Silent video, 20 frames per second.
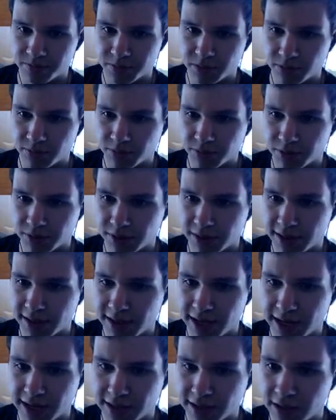Don't want to get
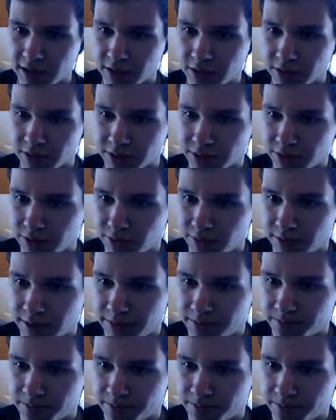that close, do we?